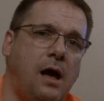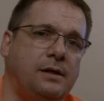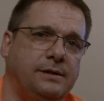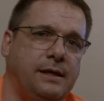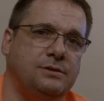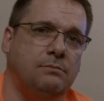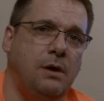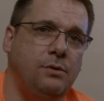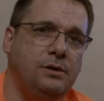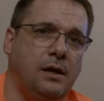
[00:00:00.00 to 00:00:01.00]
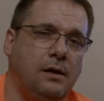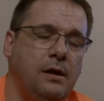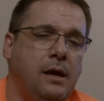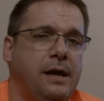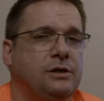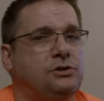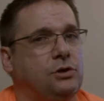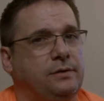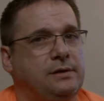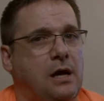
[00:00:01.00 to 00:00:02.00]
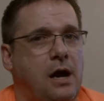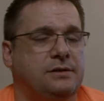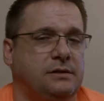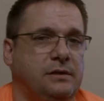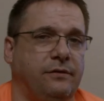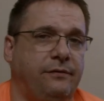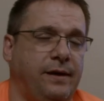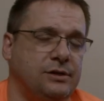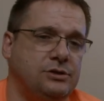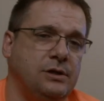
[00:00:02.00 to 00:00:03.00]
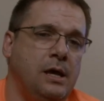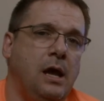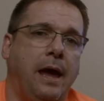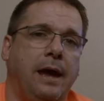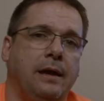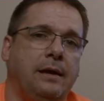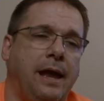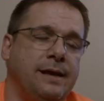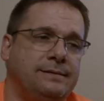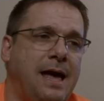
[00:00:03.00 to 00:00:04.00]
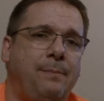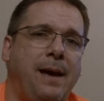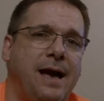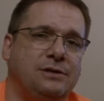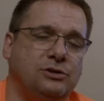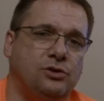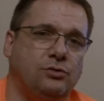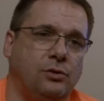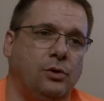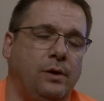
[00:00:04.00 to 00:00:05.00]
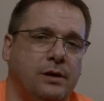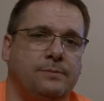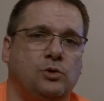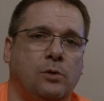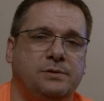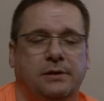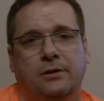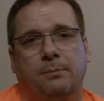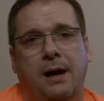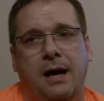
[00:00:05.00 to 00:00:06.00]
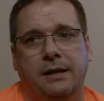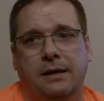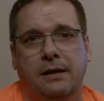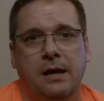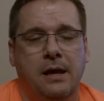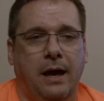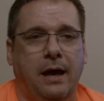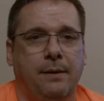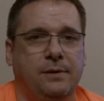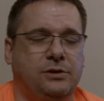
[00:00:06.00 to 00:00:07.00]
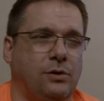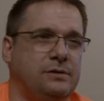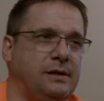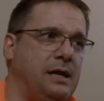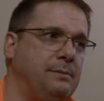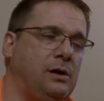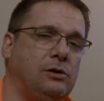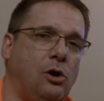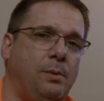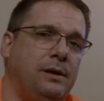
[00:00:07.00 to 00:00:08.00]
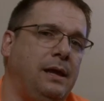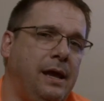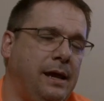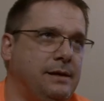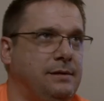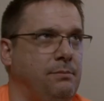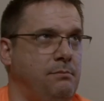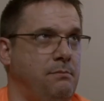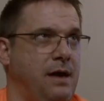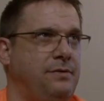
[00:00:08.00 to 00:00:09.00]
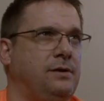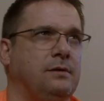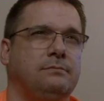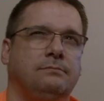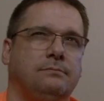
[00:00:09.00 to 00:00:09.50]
toxic as ammonia, is certainly toxic to the fish. And as that passes through and it absorbs into their body, it turns the hemoglobin into methaglobin.